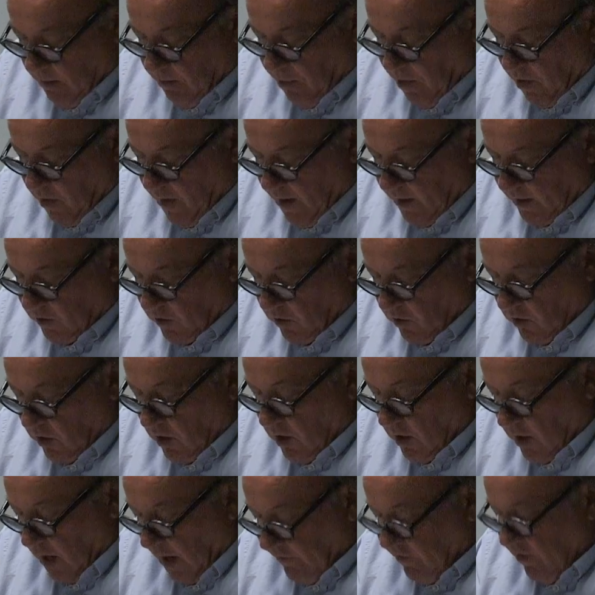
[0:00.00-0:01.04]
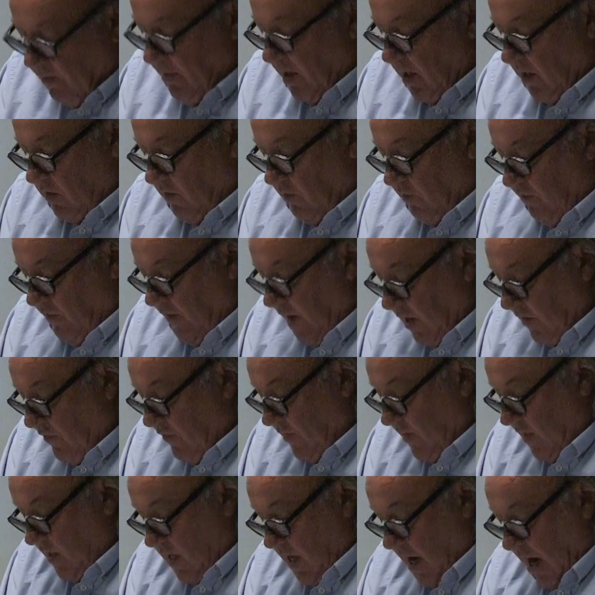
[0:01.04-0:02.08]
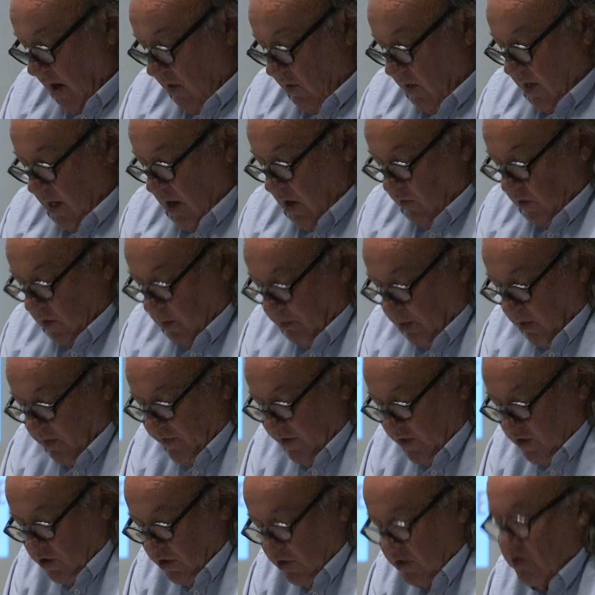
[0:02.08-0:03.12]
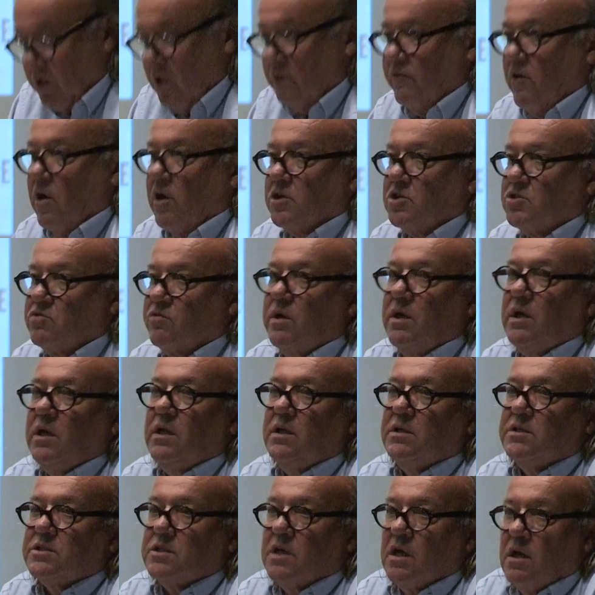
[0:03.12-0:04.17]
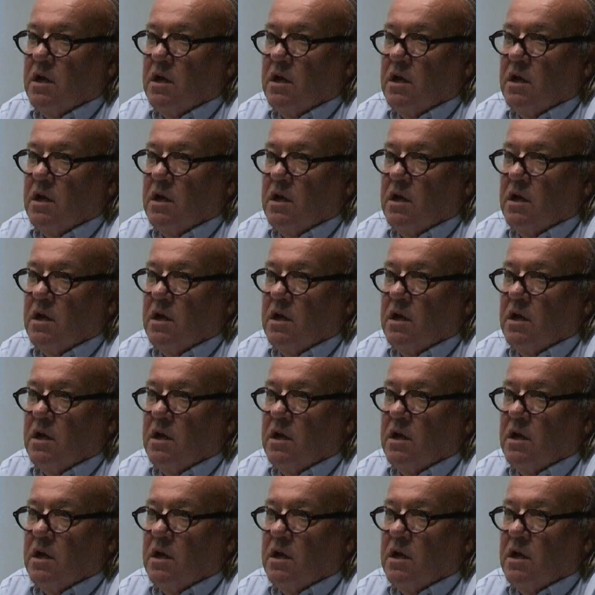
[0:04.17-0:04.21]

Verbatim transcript: parental government faithfully carrying out the provisions of our treaties